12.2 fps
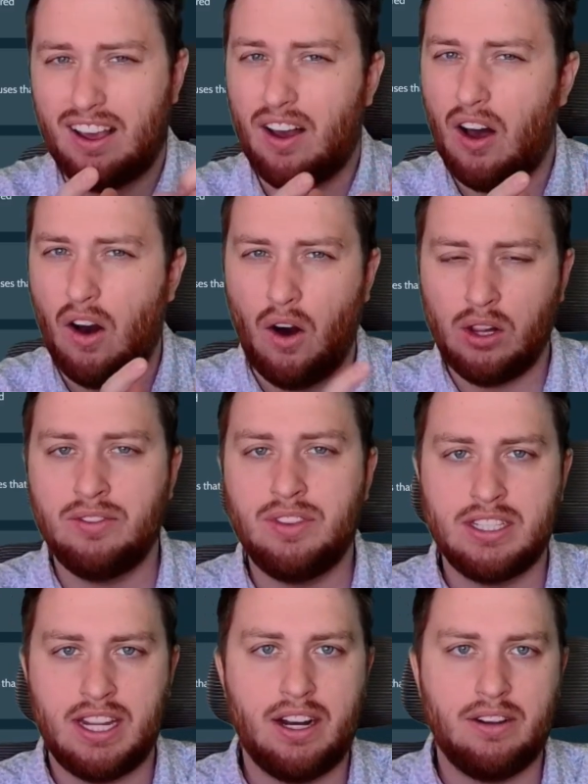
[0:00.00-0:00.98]
all of the
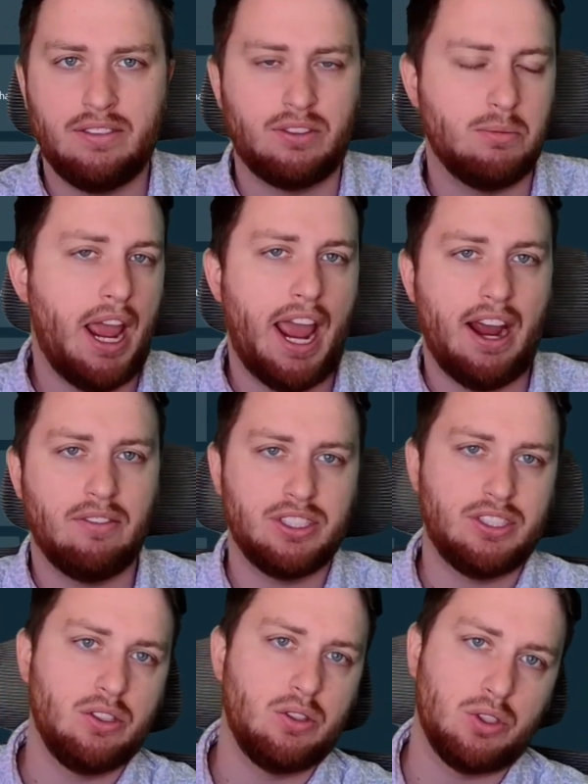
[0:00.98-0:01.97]
data from every
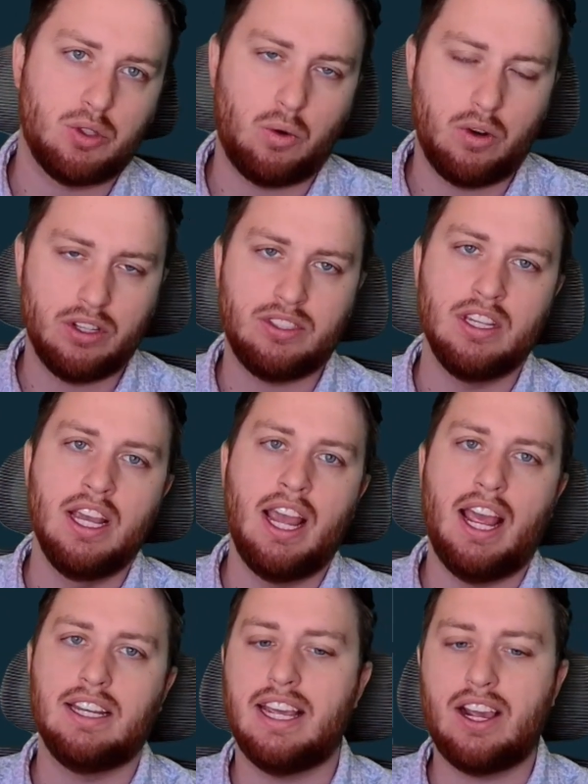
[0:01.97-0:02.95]
single source
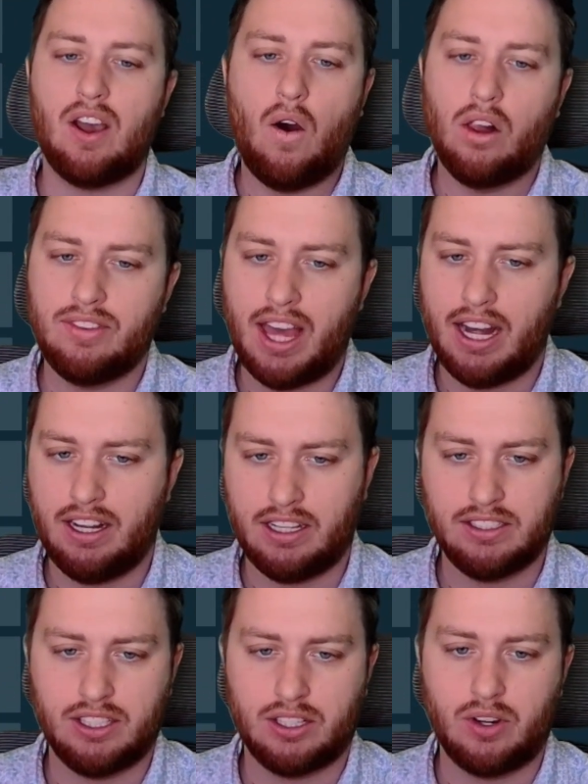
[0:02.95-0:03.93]
and take all of that into
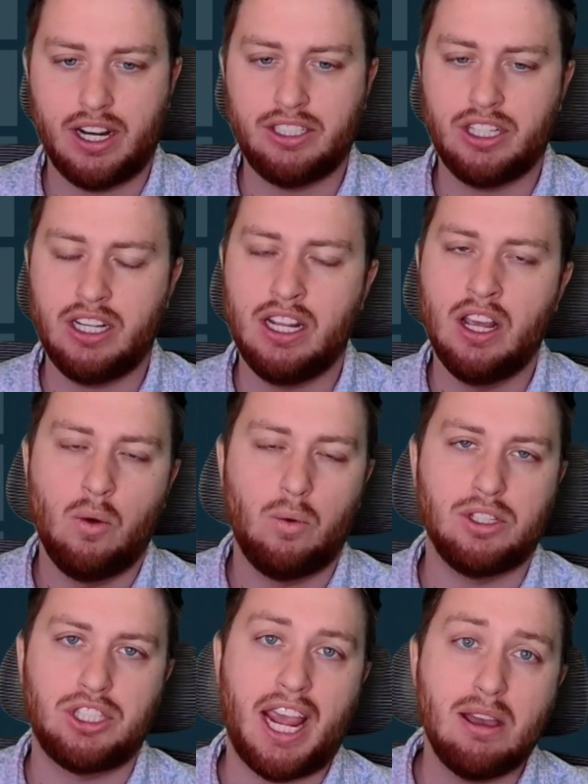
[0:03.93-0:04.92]
consideration,
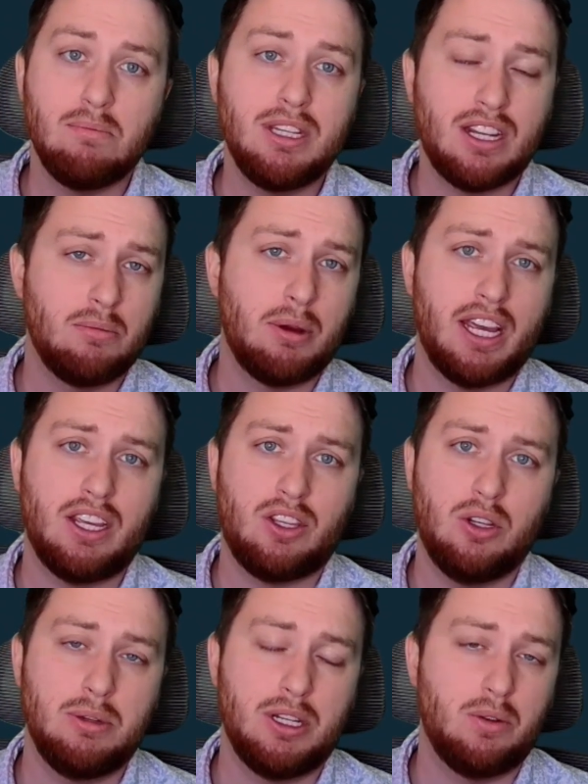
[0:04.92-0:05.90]
which can't be done by a
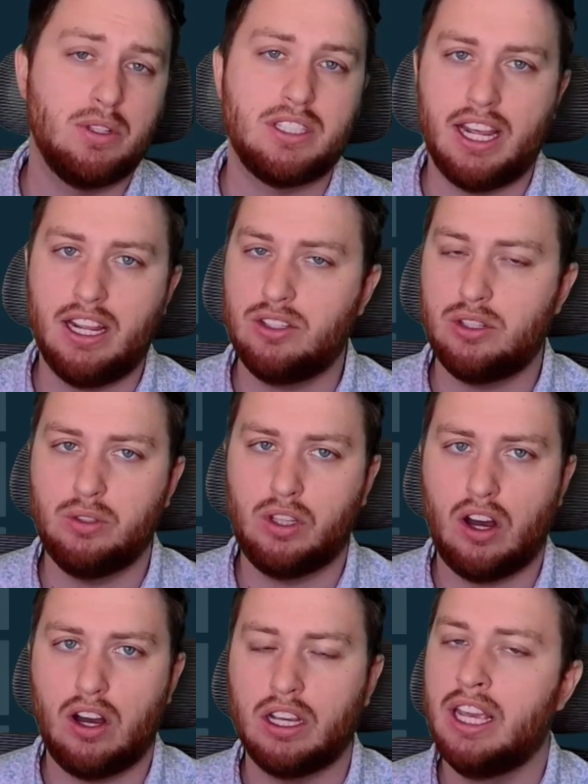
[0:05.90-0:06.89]
human. It would take too
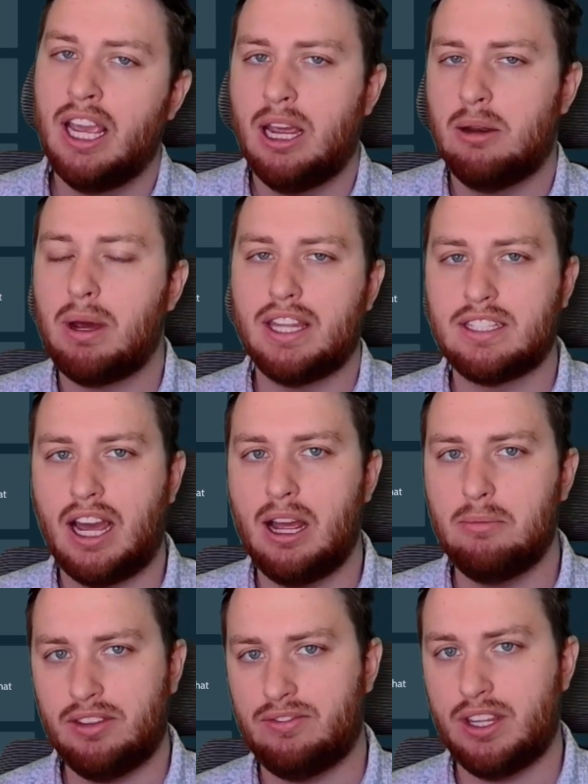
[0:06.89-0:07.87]
long. By the time
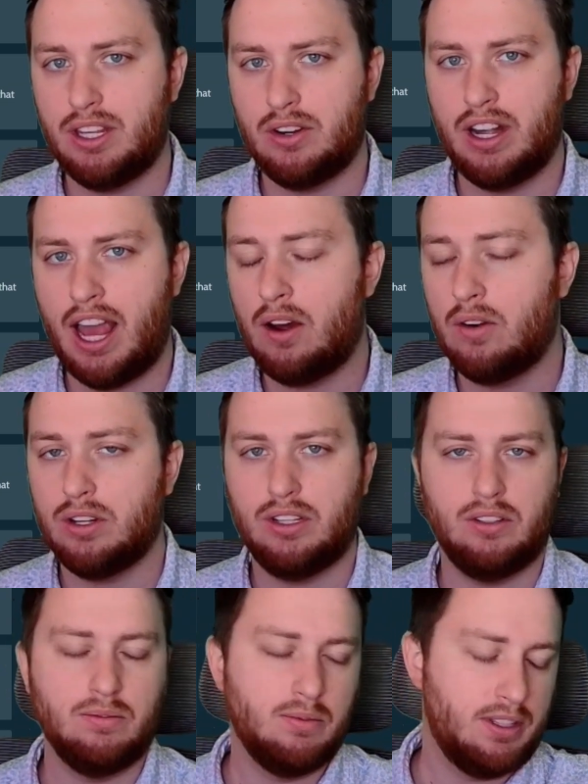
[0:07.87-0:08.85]
they figure it out,
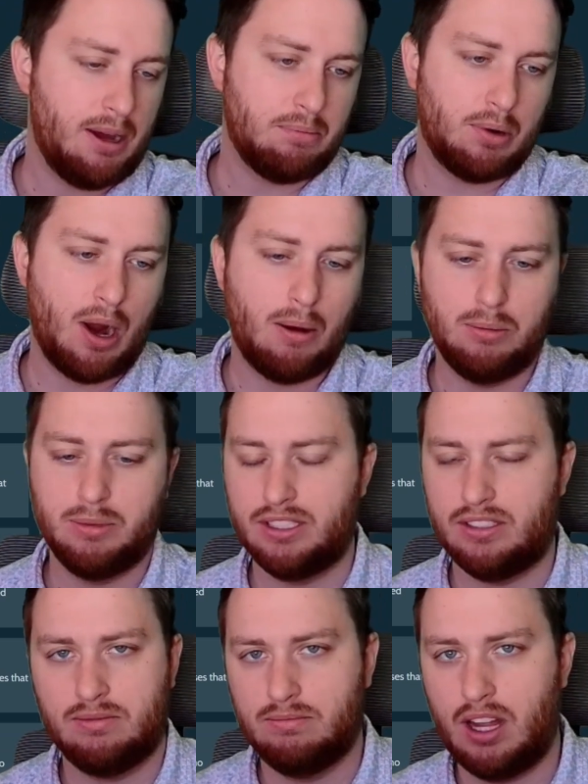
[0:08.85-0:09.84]
that problem
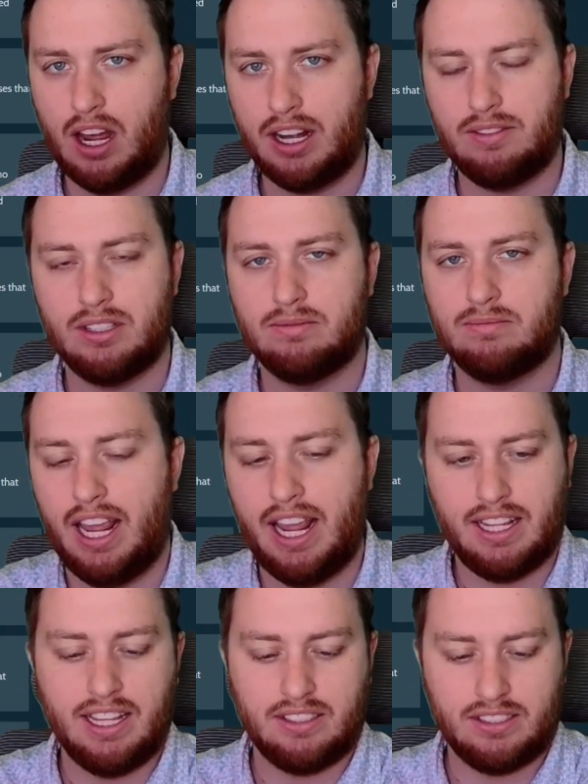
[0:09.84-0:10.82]
is not even,
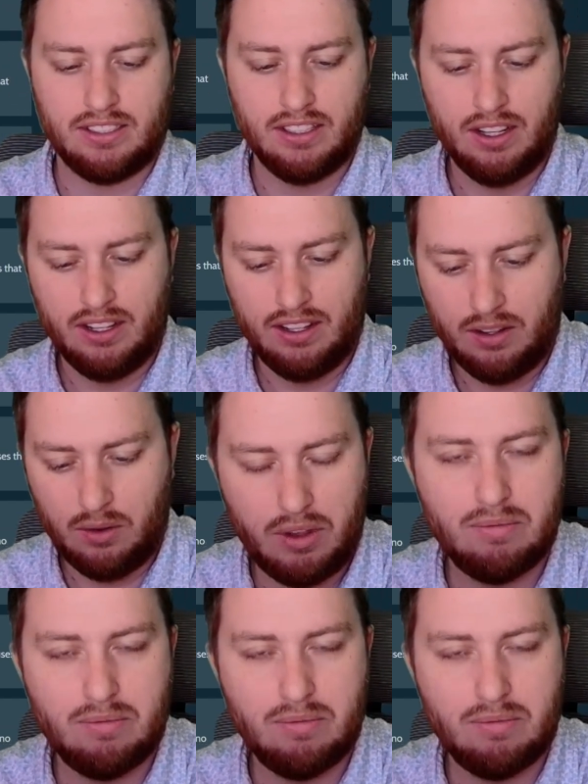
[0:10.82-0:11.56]
we've